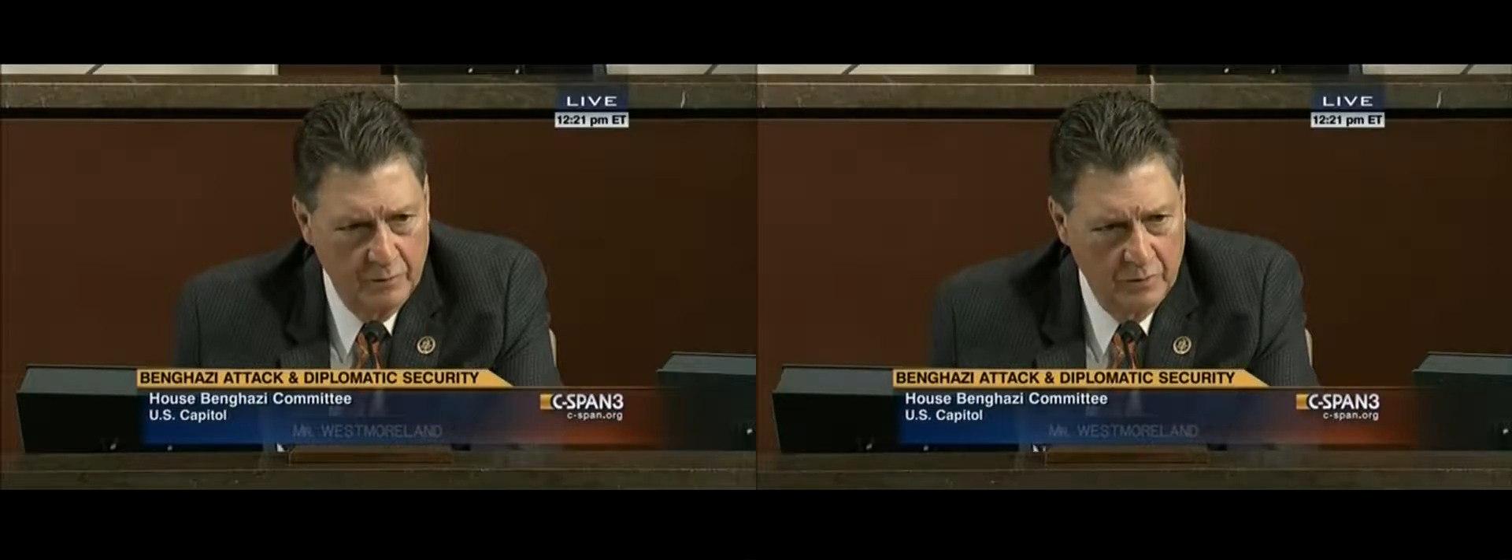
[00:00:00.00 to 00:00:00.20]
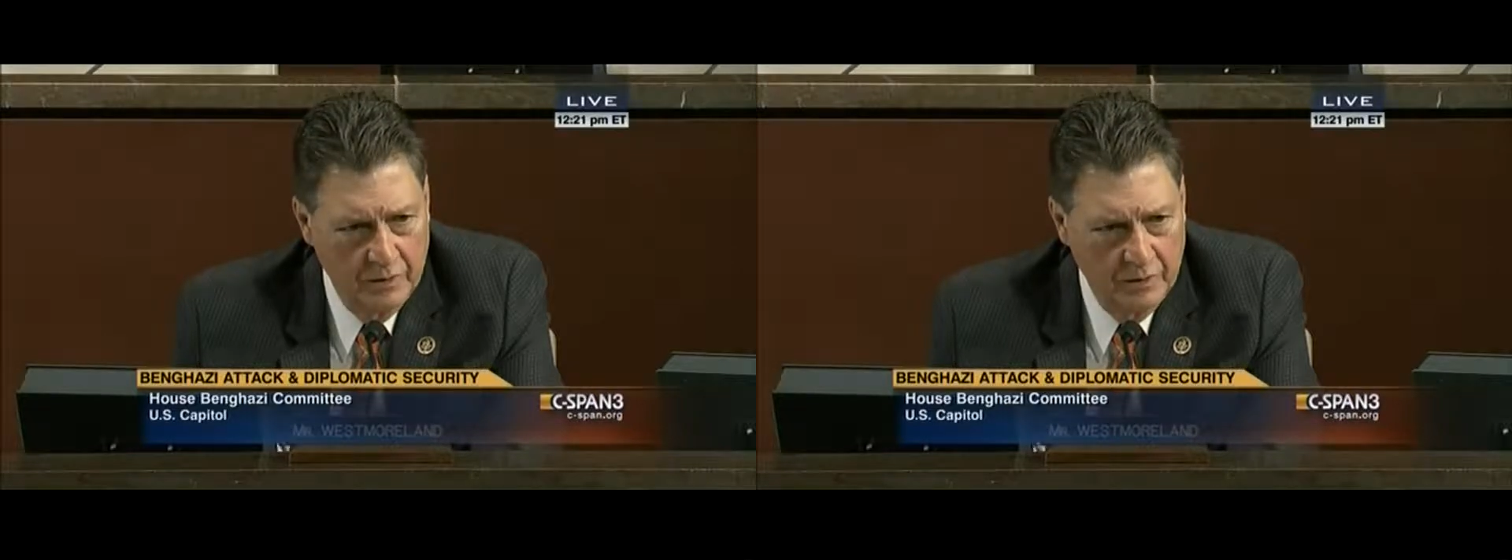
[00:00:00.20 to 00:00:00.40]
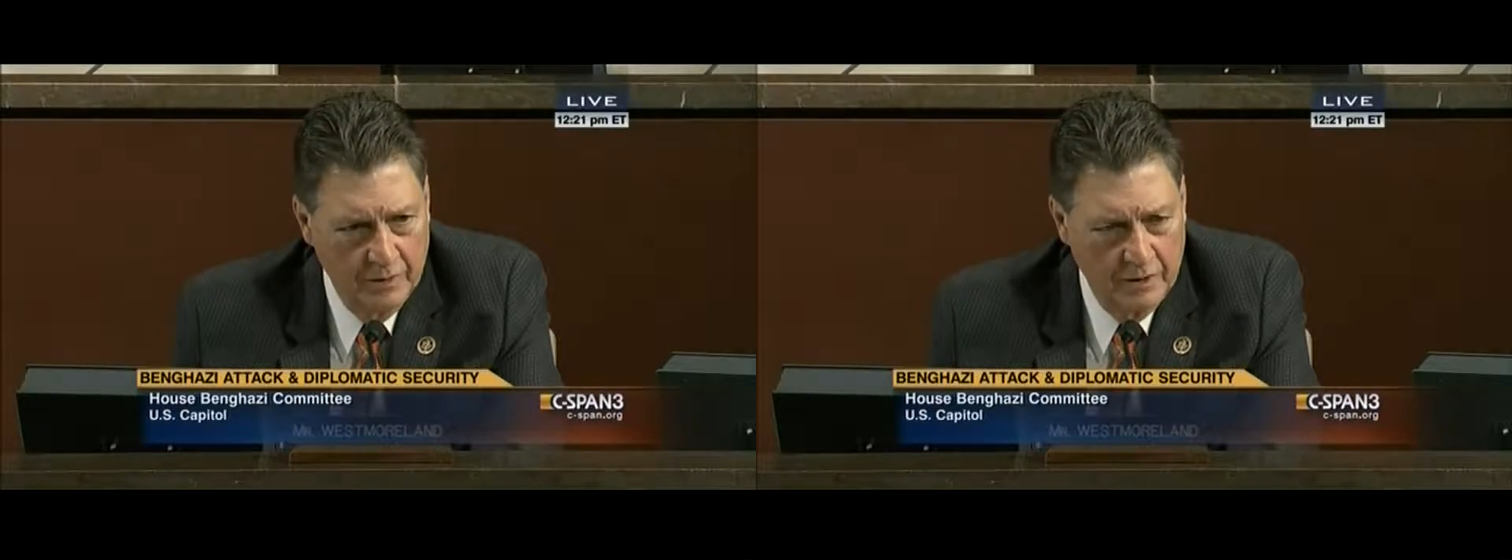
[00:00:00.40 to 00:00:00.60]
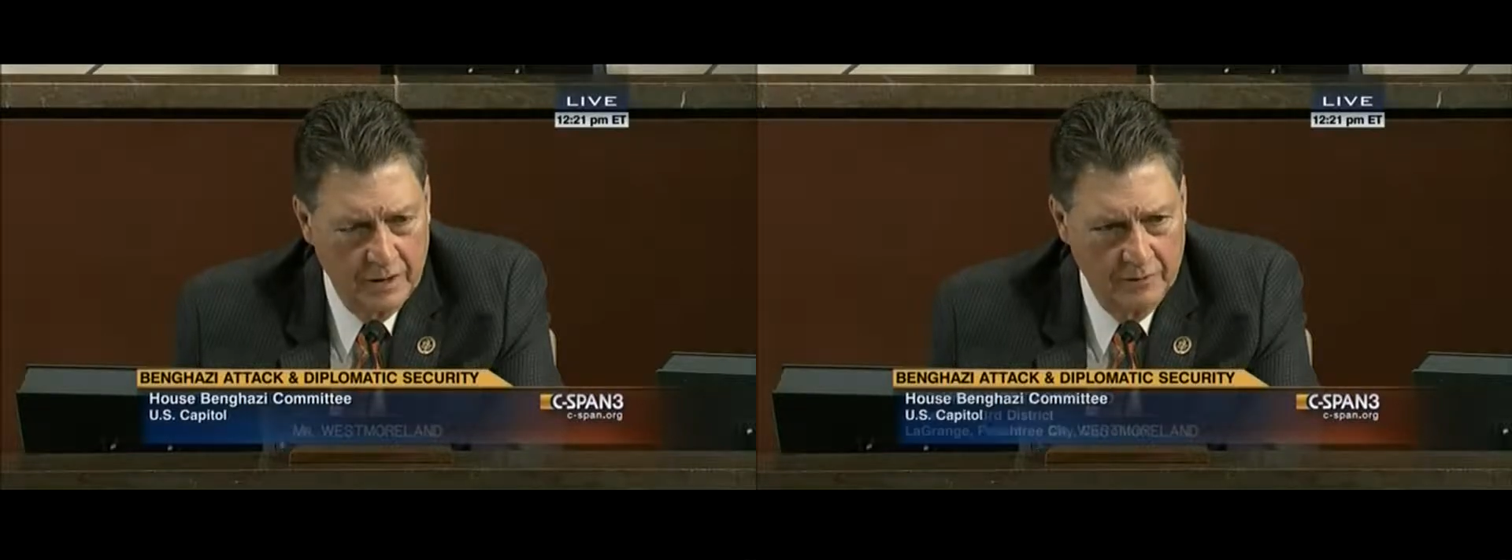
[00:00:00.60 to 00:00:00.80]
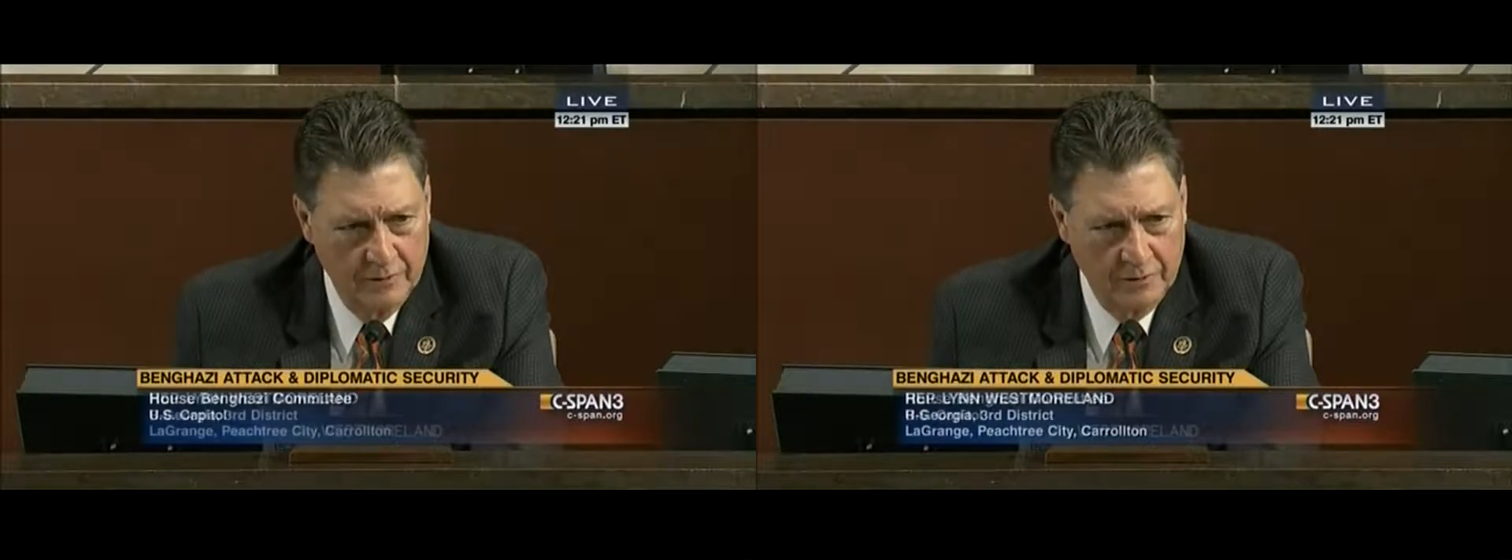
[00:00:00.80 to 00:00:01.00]
we had
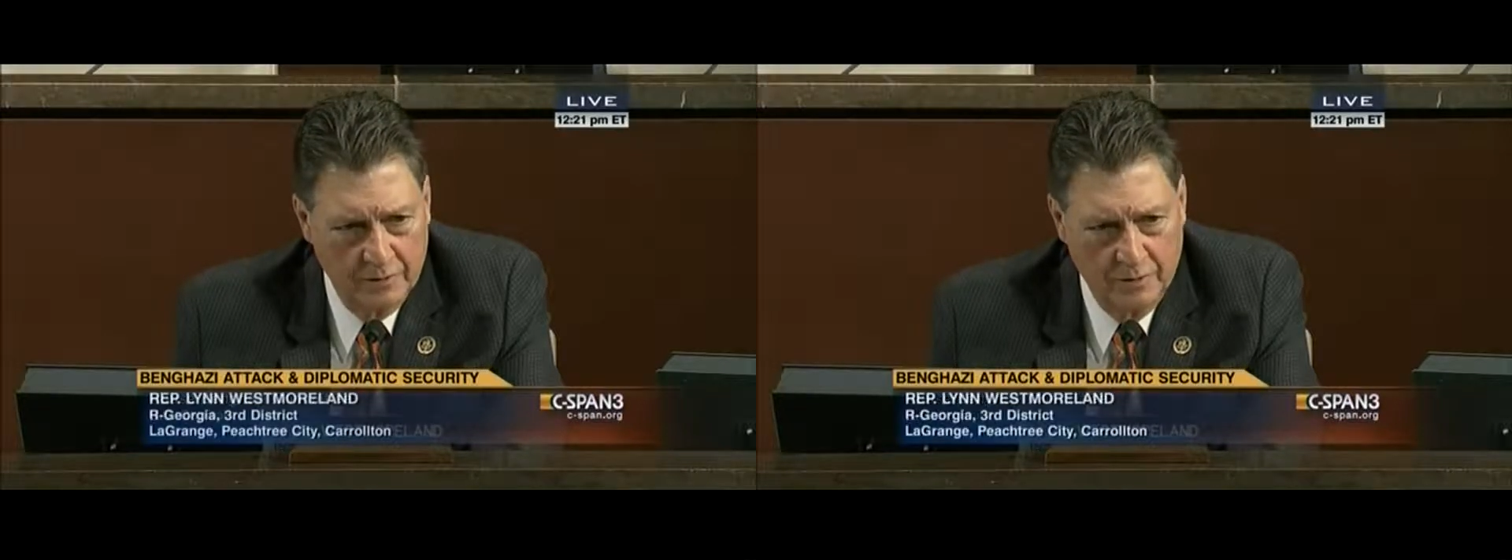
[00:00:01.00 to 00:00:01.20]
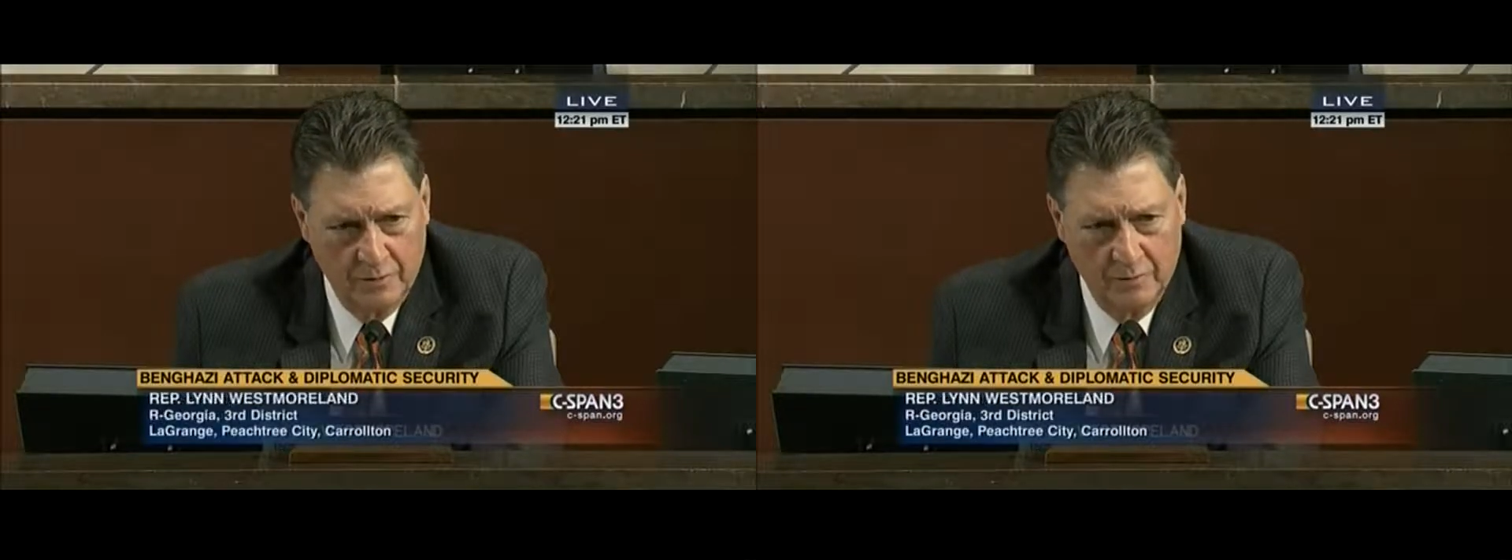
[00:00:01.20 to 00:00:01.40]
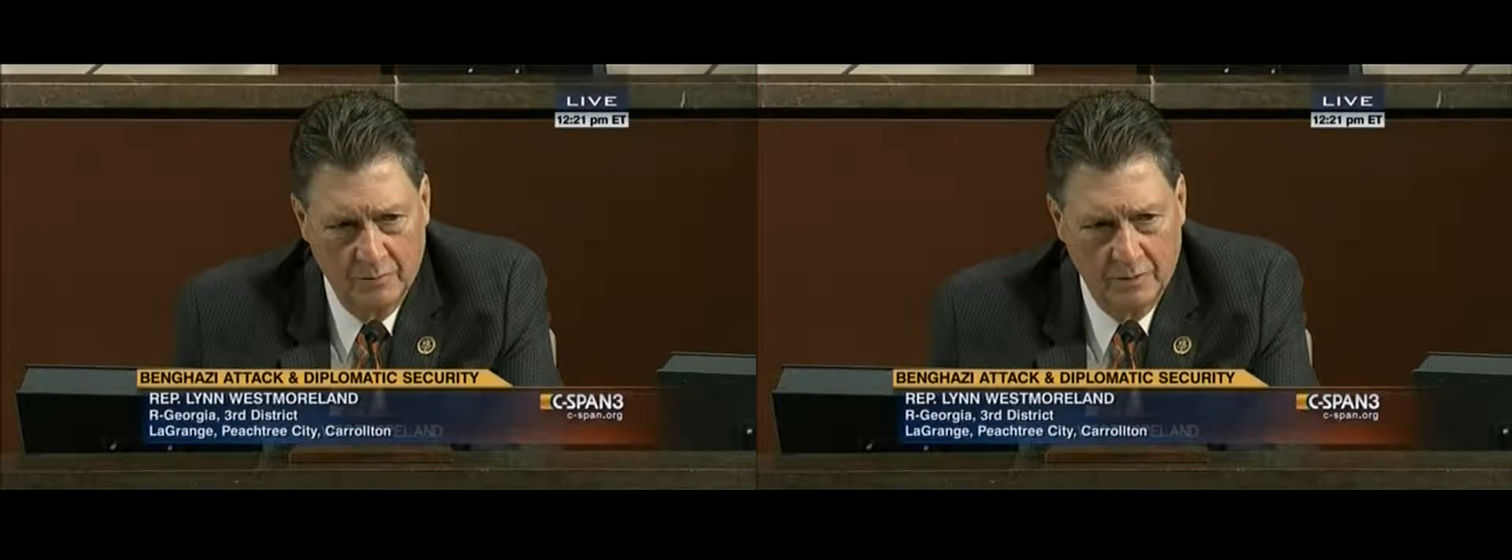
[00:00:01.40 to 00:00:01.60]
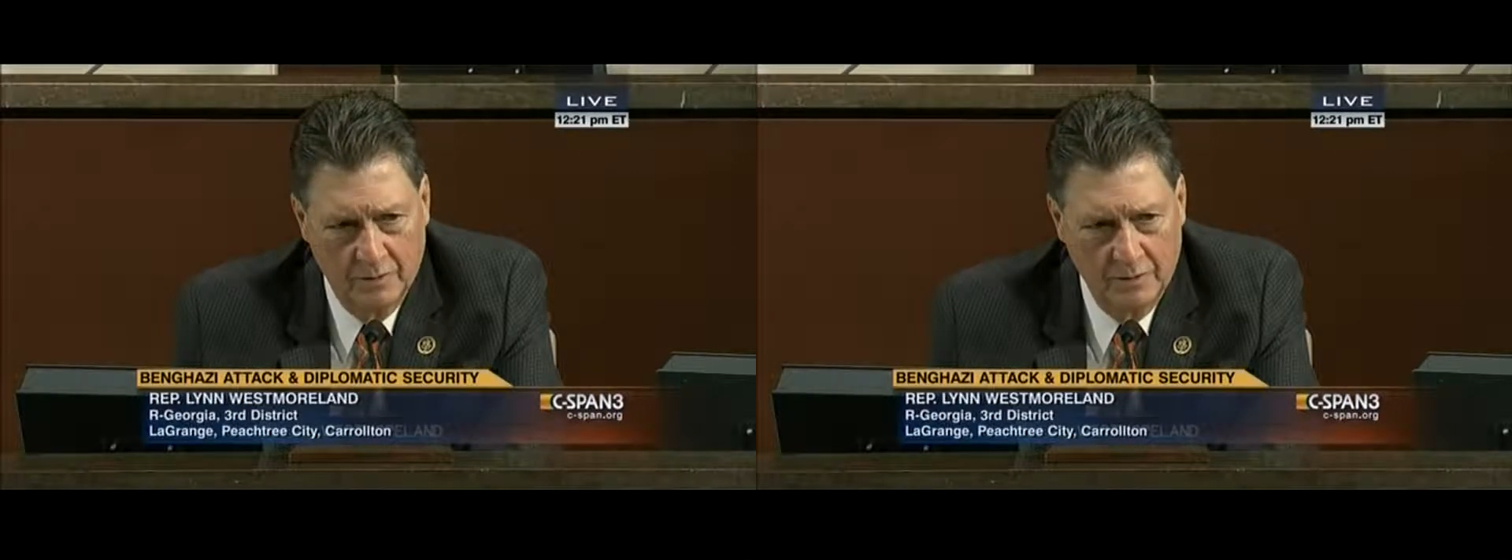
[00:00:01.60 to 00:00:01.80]
gotten the same